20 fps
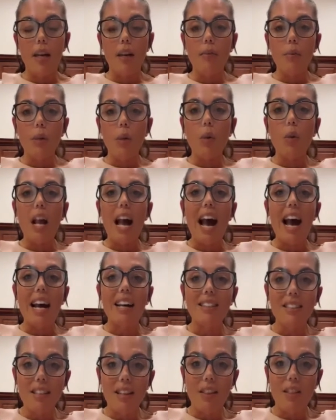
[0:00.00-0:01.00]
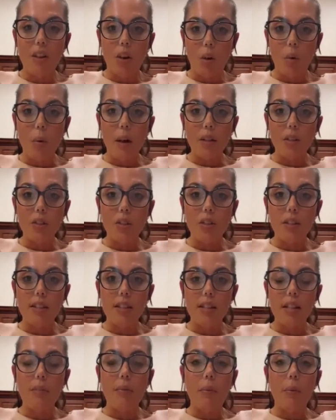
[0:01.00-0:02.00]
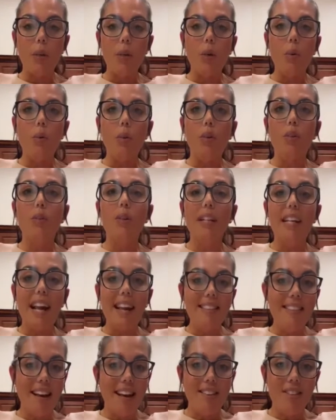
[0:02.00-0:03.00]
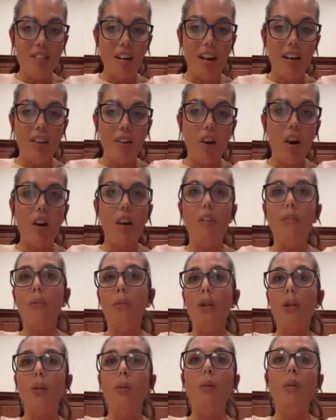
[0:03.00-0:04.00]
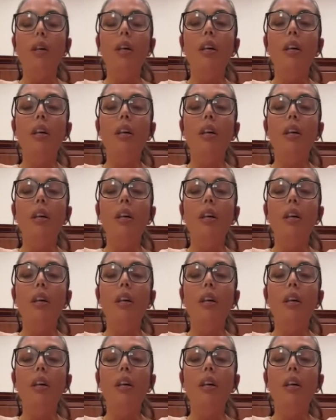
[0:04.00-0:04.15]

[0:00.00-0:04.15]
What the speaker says: If we don't ask the questions, if we don't create that dialogue, if we don't